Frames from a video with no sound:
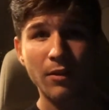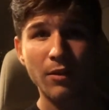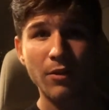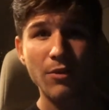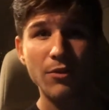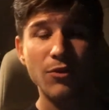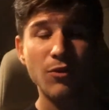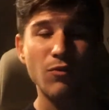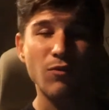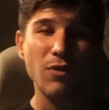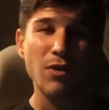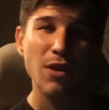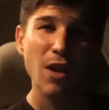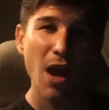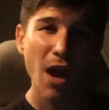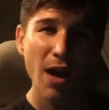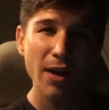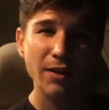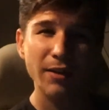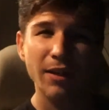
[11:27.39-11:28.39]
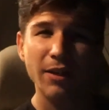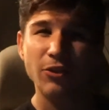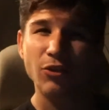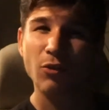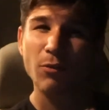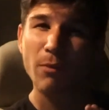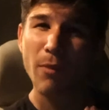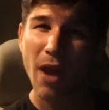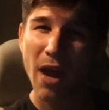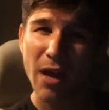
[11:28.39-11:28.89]
Do not let your
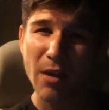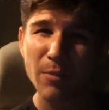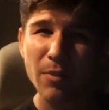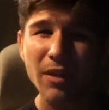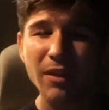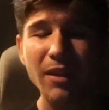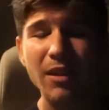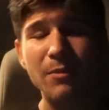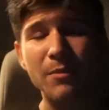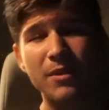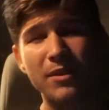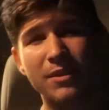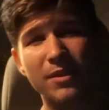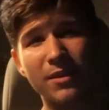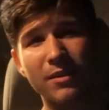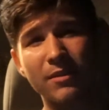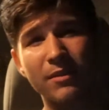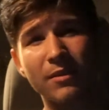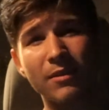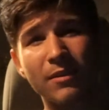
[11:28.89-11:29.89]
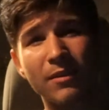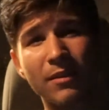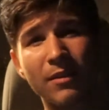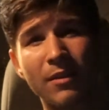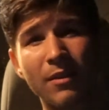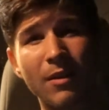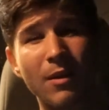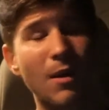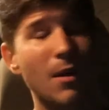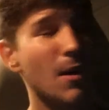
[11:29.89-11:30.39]
mind be limited
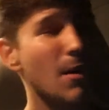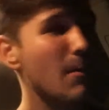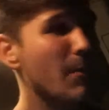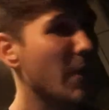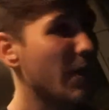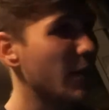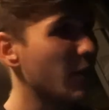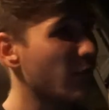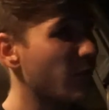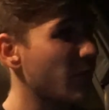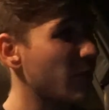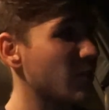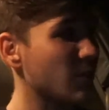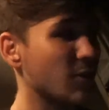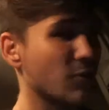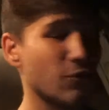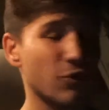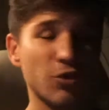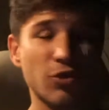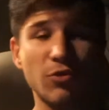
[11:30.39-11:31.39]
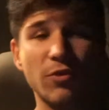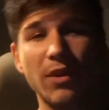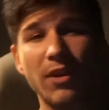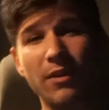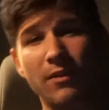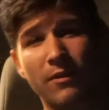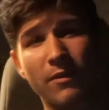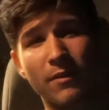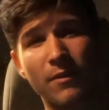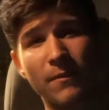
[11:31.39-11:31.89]
by your physical strength.
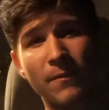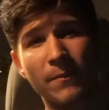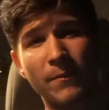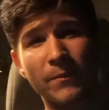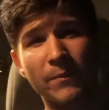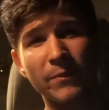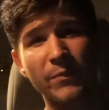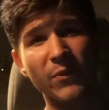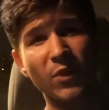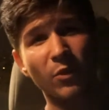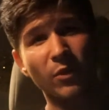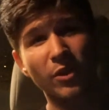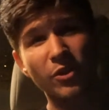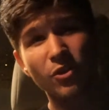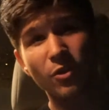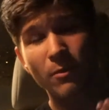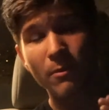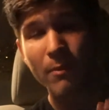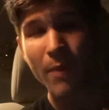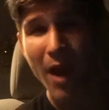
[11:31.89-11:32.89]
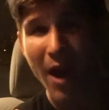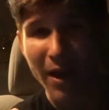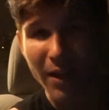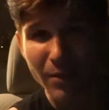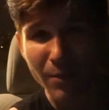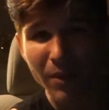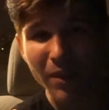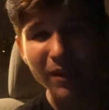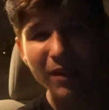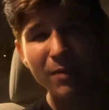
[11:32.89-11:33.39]
Don't let your mind
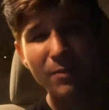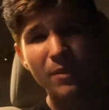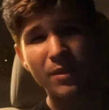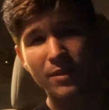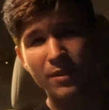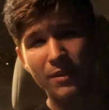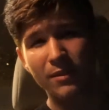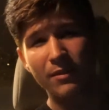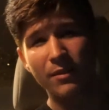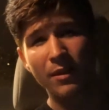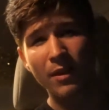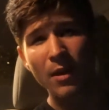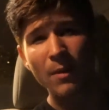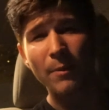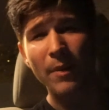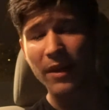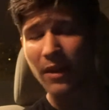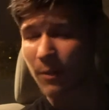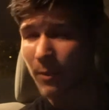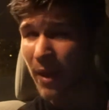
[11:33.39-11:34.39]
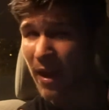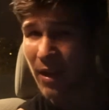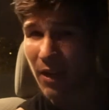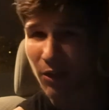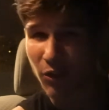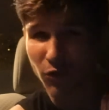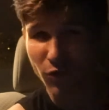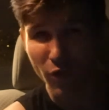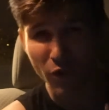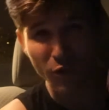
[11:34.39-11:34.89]
be limited by the pain and
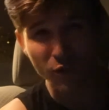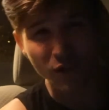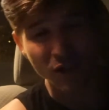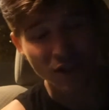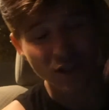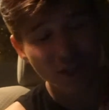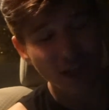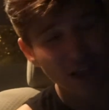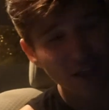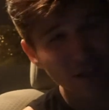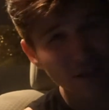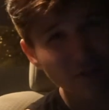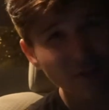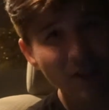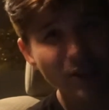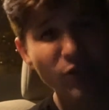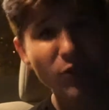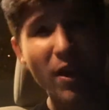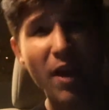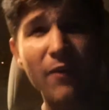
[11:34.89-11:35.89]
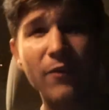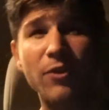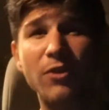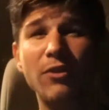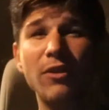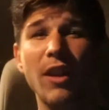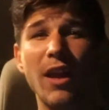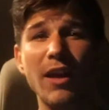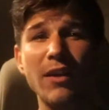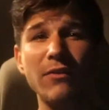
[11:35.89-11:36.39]
struggles and challenges that you have in your
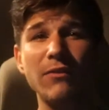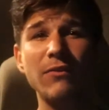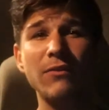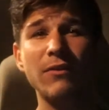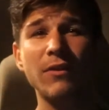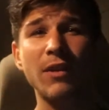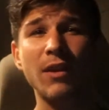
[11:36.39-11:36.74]
life.